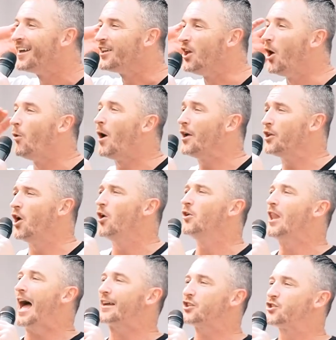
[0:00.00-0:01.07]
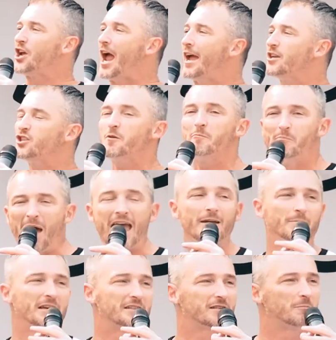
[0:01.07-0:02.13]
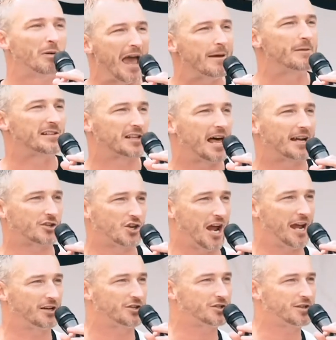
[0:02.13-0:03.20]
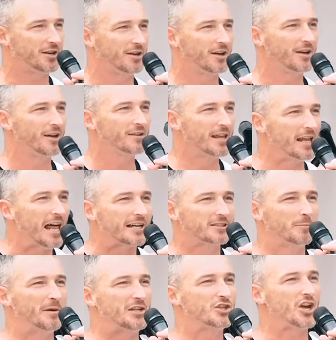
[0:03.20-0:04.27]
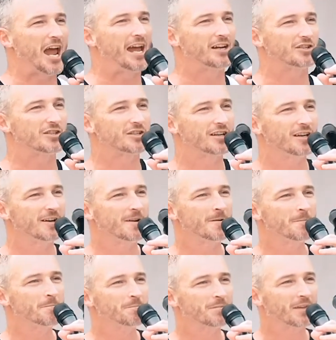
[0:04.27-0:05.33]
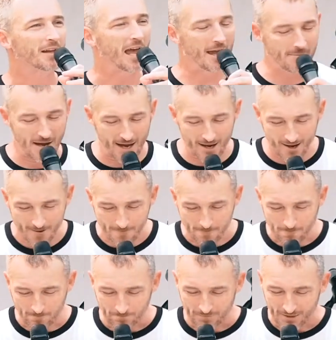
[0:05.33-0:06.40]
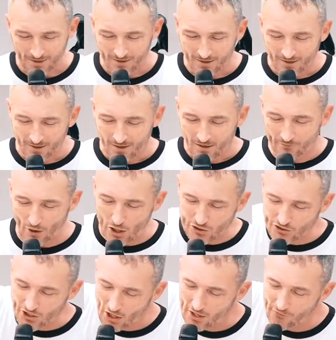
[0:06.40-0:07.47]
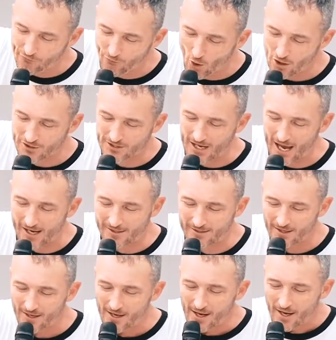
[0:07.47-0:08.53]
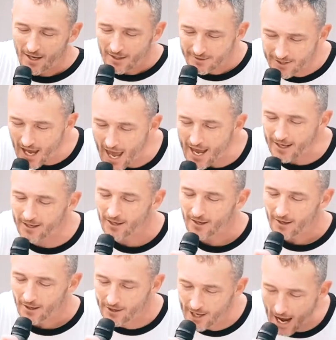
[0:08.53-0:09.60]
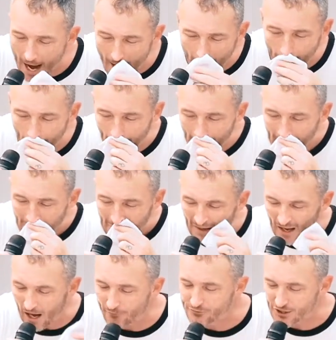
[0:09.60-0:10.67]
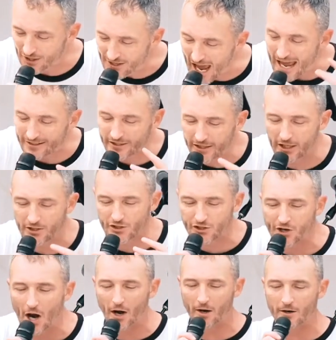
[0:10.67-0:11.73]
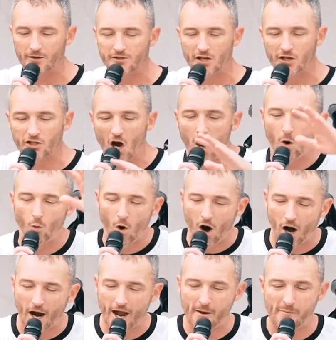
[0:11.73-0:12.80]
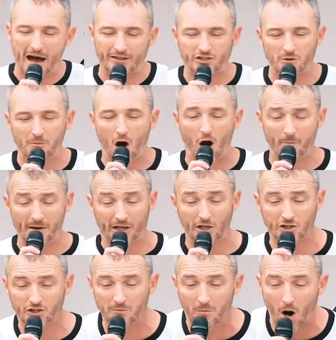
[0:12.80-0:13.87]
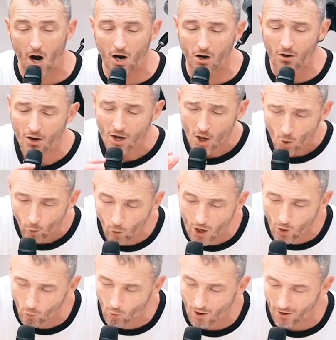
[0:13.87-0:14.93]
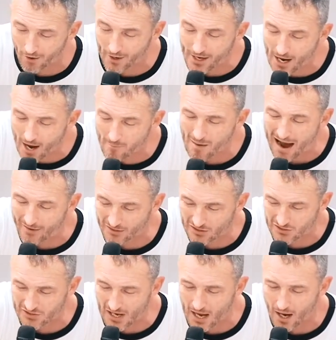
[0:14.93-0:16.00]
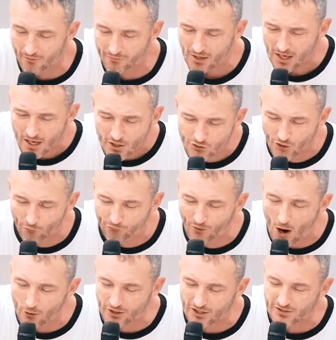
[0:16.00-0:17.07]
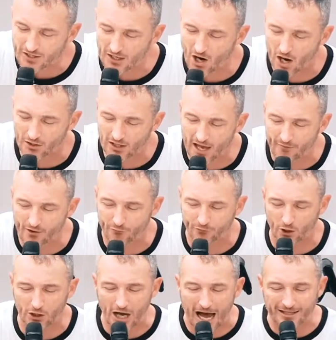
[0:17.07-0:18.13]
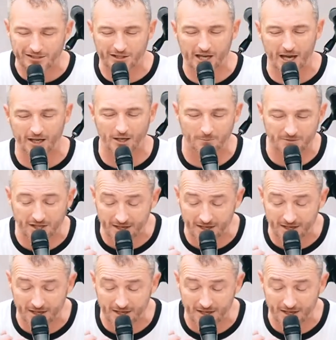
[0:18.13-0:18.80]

You know what? You know who likes change? Babies. Babies like changed. They like to be changed. Amen? Verse 34 says, Take care of today's concerns and don't worry about tomorrow because tomorrow will worry about itself. So, focusing on living for God's kingdom